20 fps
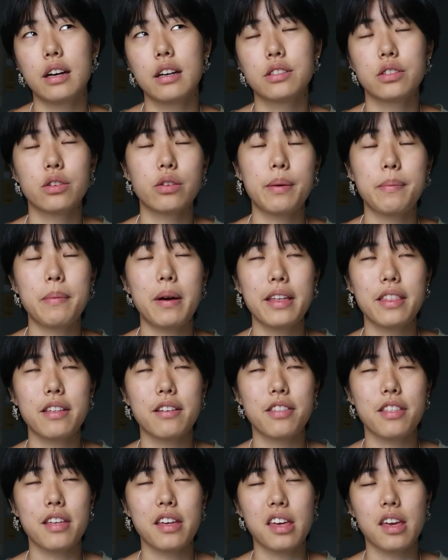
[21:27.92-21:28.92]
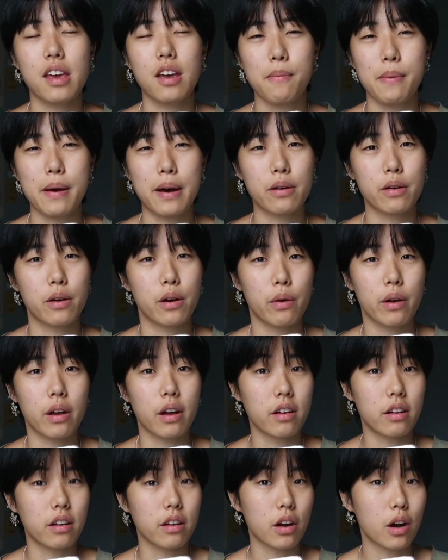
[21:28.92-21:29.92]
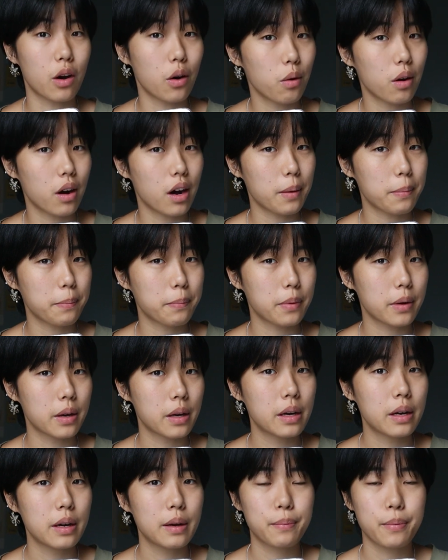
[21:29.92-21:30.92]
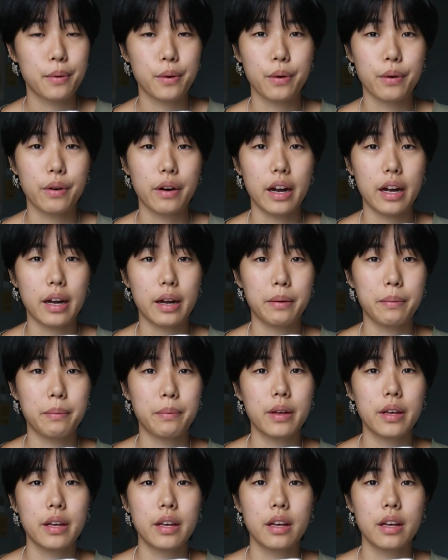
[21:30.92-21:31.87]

I'm either thinking about going on a co-op program